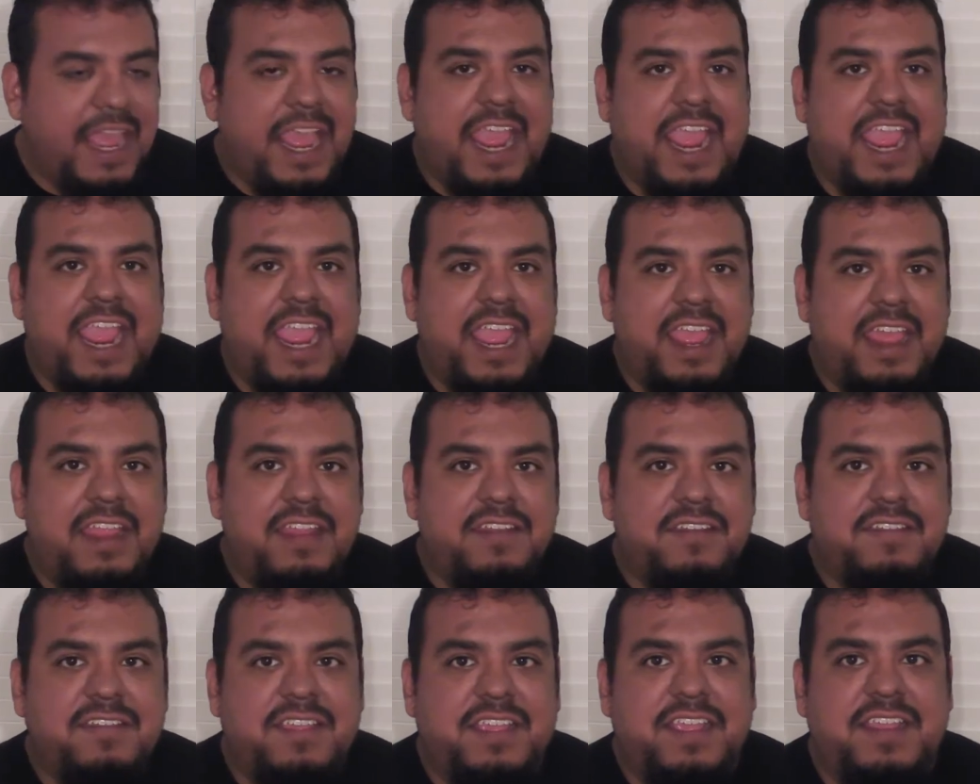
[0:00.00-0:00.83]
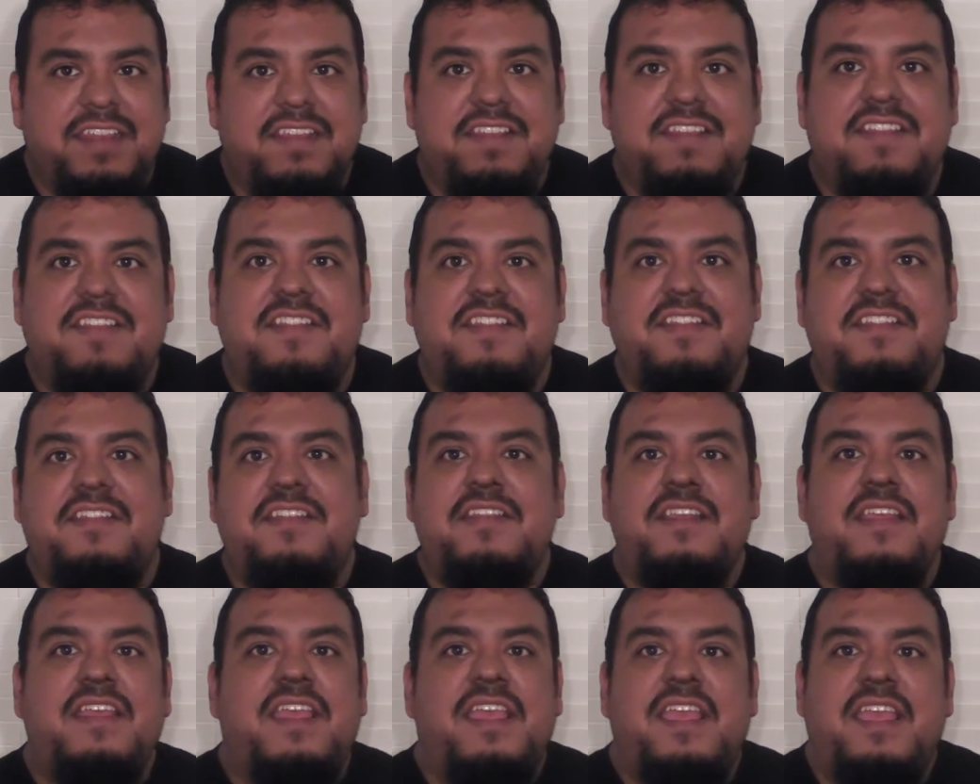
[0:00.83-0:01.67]
And it's
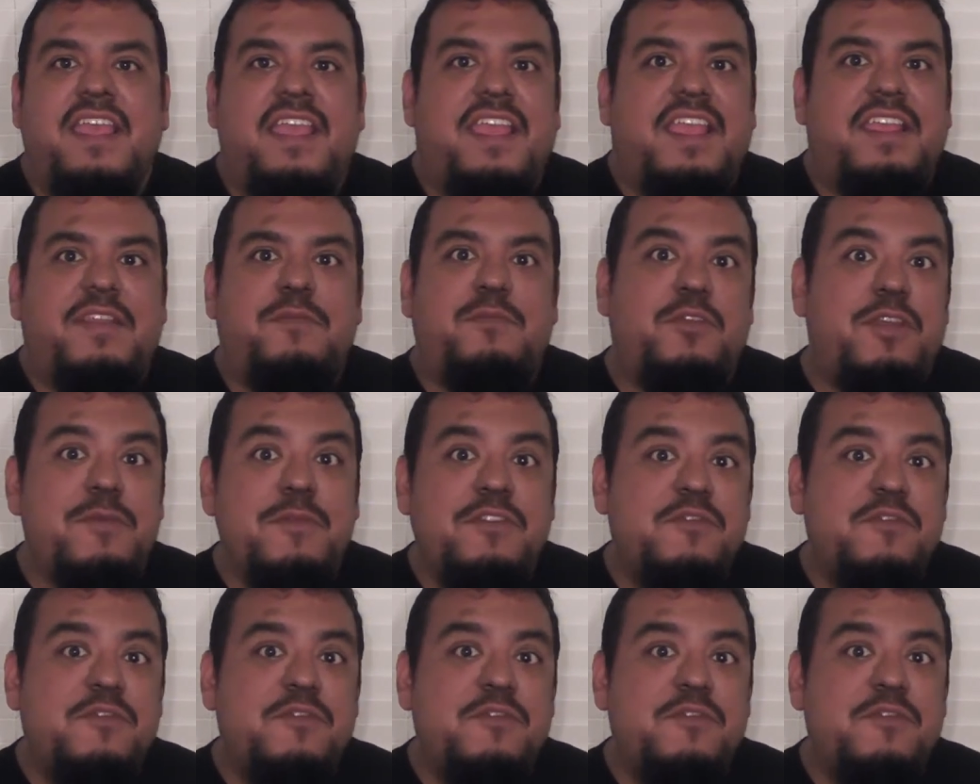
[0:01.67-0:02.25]
pretty